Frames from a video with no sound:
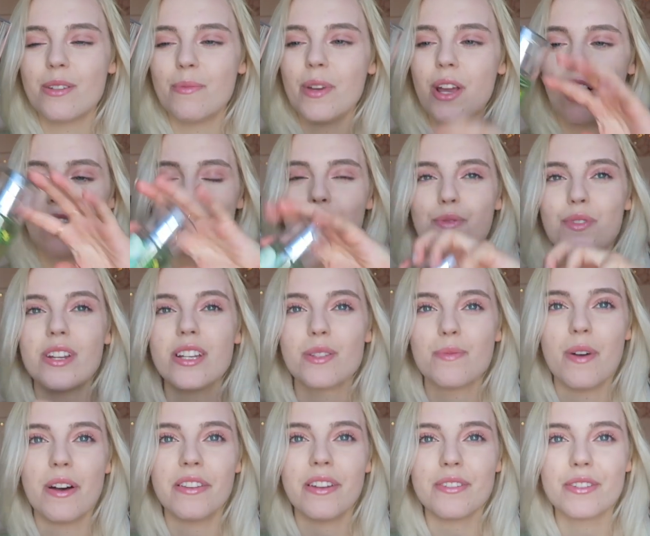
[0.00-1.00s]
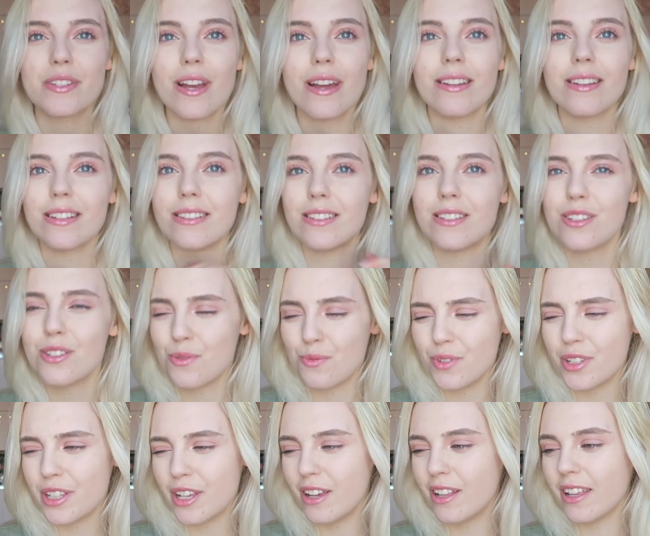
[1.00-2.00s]
to be honest, when I smelled it, I was kind of like, this is
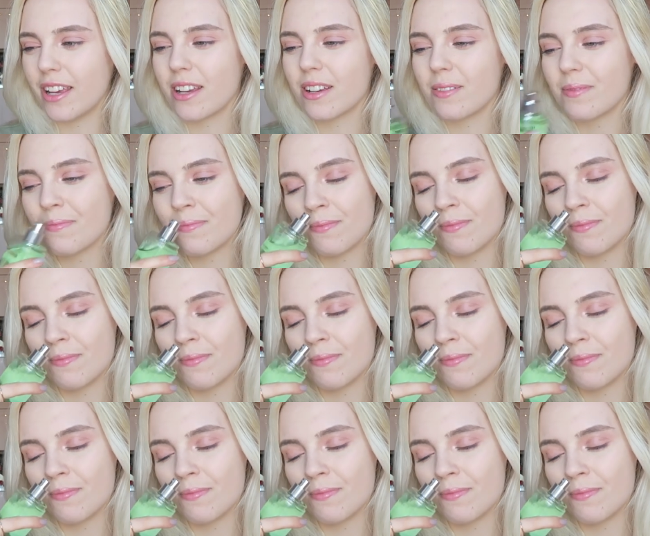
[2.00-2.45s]
really like,